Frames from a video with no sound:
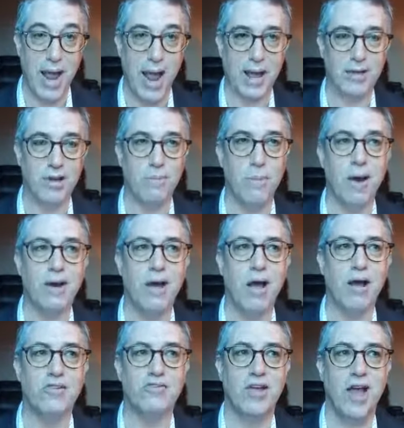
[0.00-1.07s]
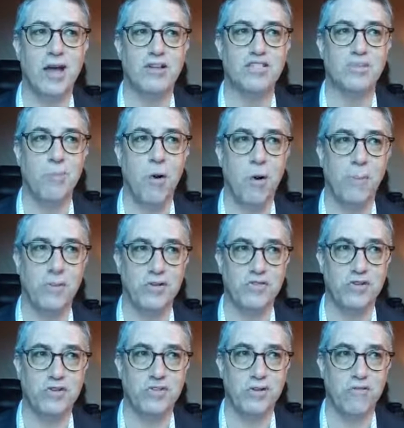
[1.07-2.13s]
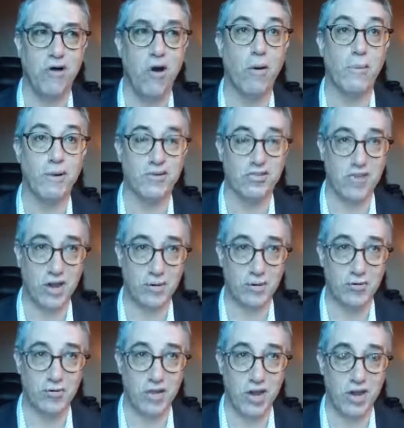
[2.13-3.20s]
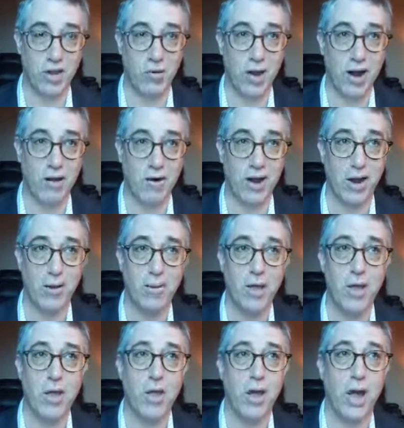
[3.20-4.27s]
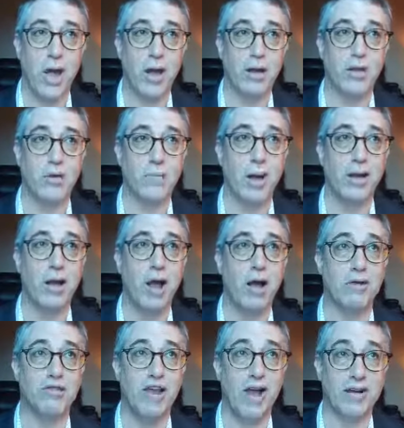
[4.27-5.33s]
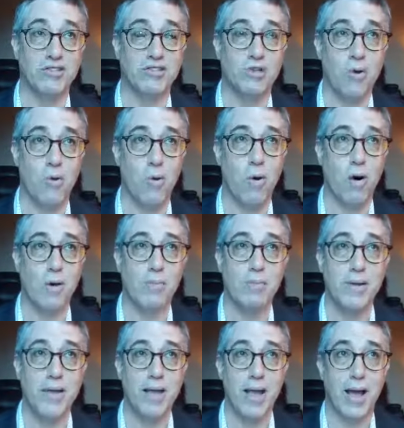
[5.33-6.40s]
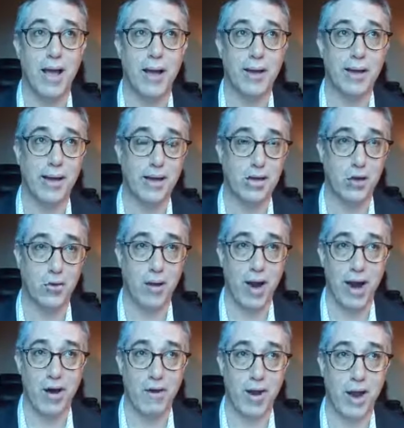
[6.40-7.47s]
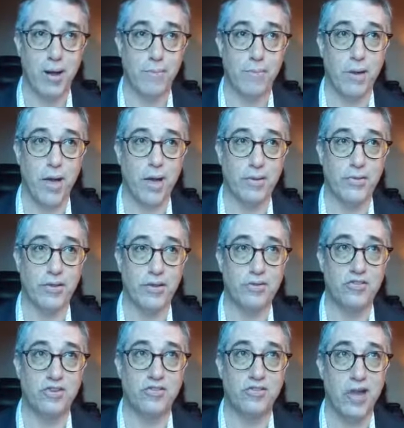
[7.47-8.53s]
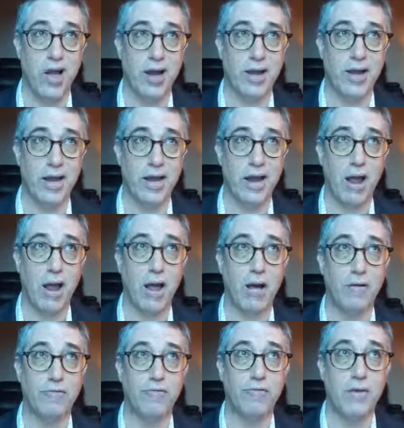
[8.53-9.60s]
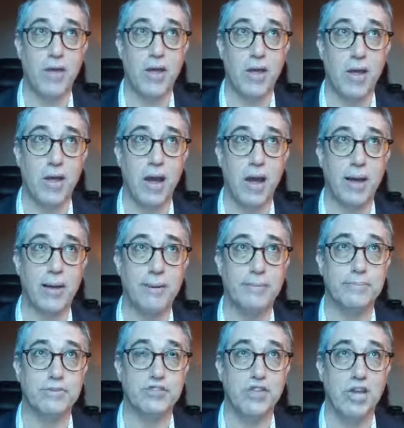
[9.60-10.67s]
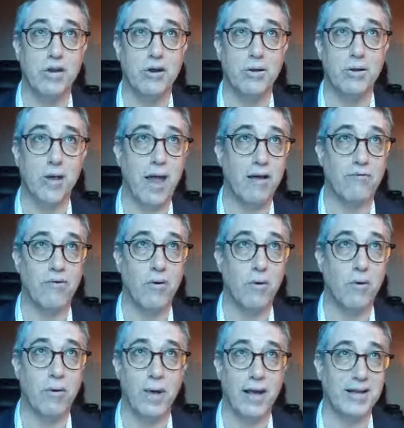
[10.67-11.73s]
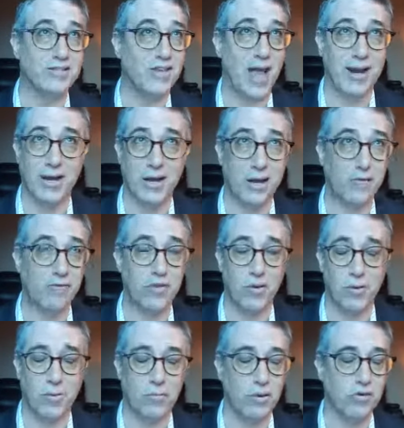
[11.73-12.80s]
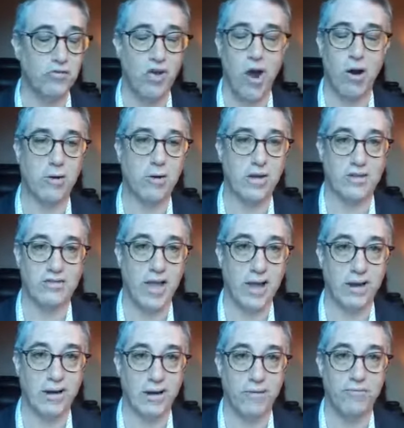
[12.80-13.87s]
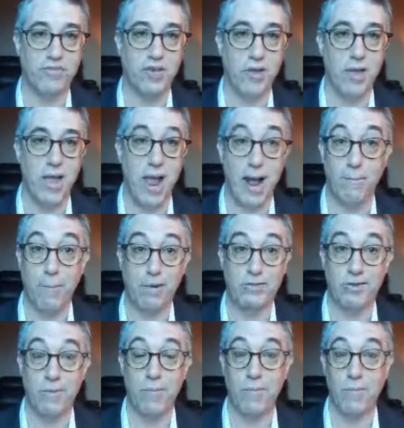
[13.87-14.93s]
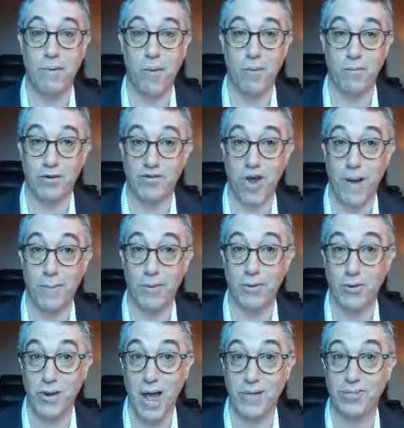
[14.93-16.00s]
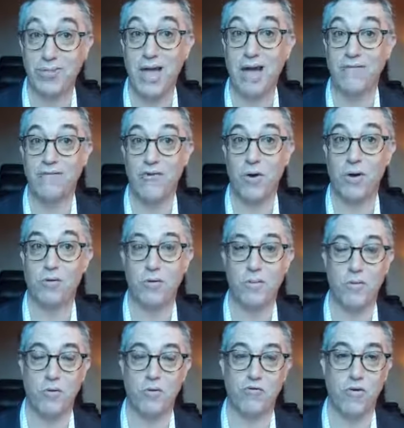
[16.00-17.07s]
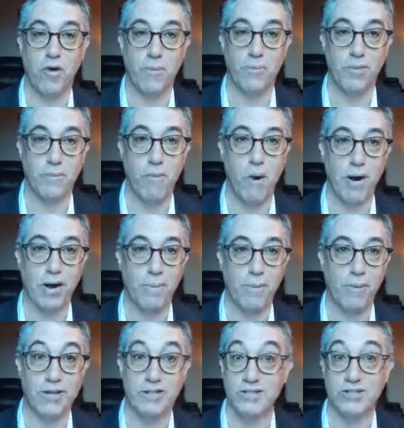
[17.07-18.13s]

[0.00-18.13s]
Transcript: And you might contact small business development centers in your area uh, you might contact SCORE uh, in your area, uh, the Society of um, Senior Level Executives. They're retired executives and most of them are retired, but they're not that far removed from the marketplace.